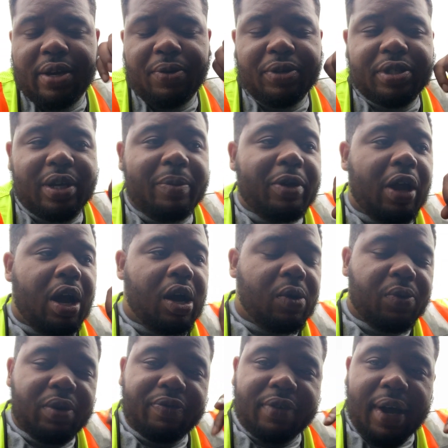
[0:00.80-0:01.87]
what's up, y'all?
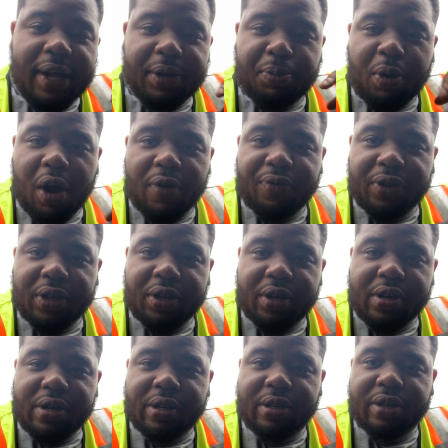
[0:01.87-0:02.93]
Wolf God the Prophet here.
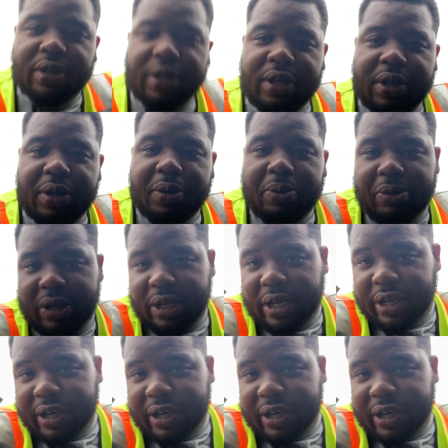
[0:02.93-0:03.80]
Man,